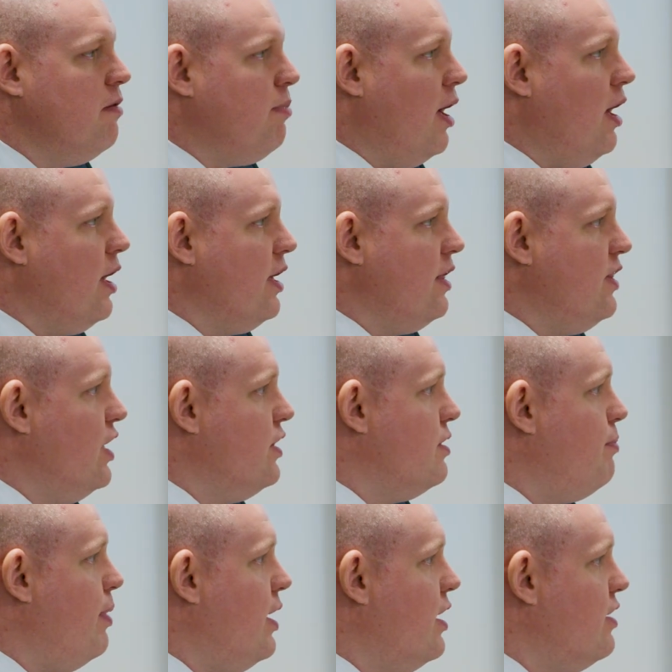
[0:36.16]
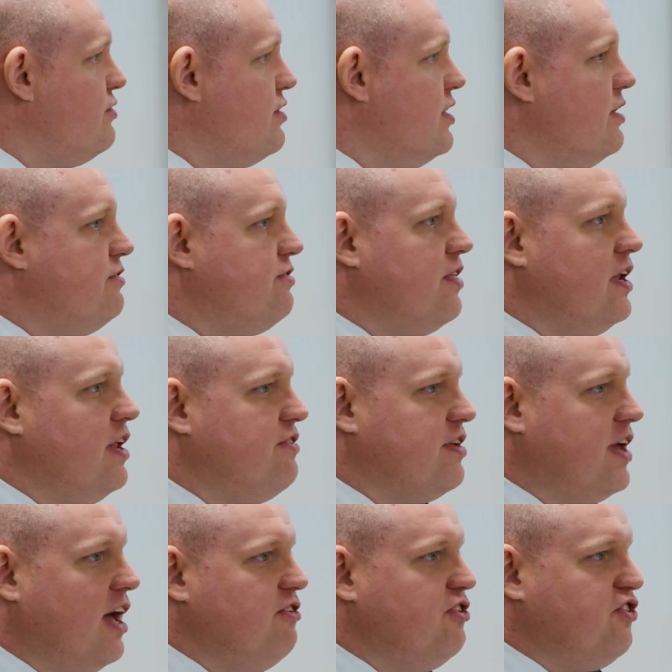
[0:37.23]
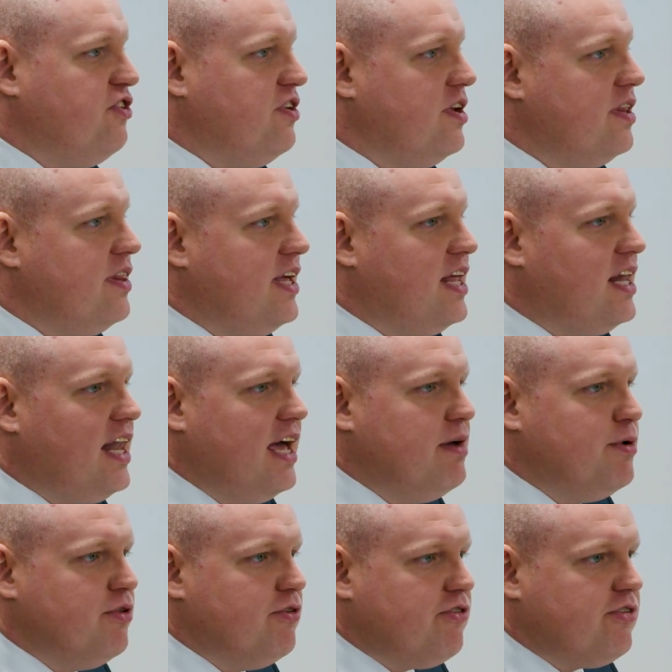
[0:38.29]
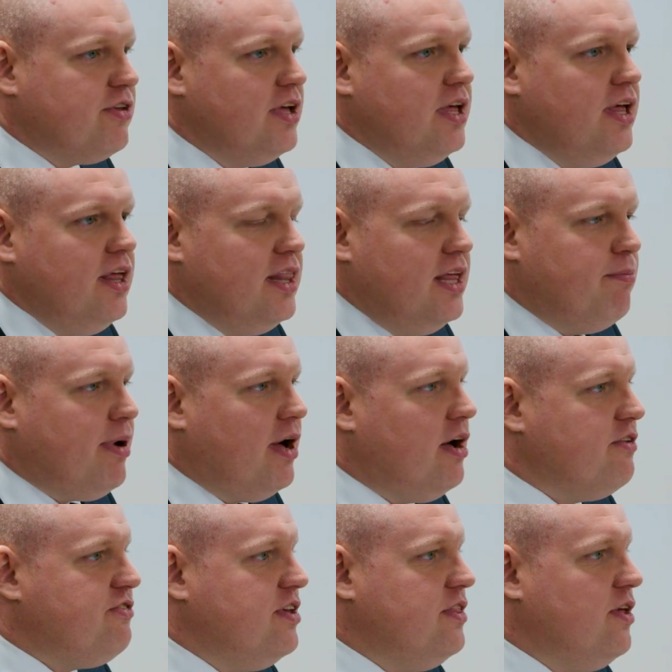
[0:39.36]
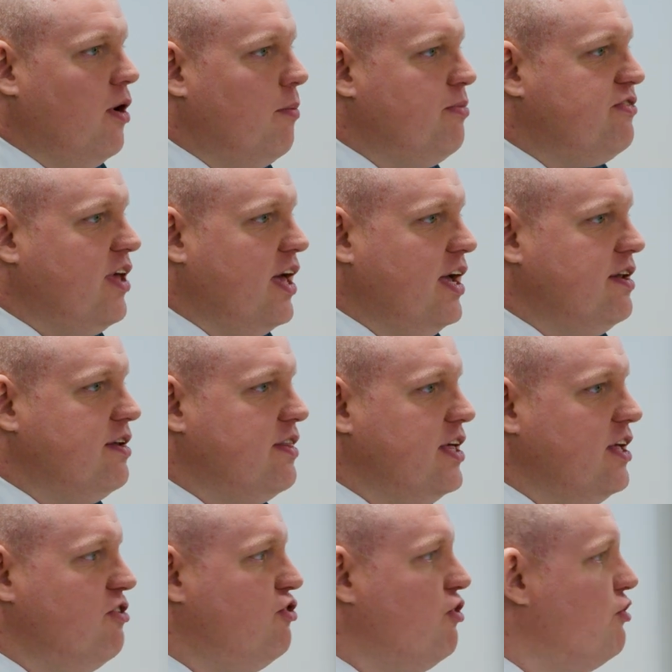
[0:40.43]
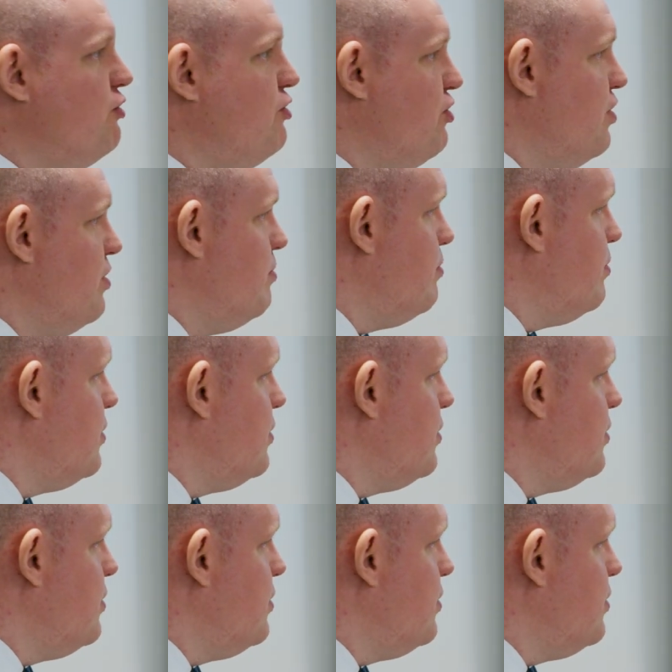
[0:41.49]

by the other party to the litigation, the claimant, the party that obtained the injunction.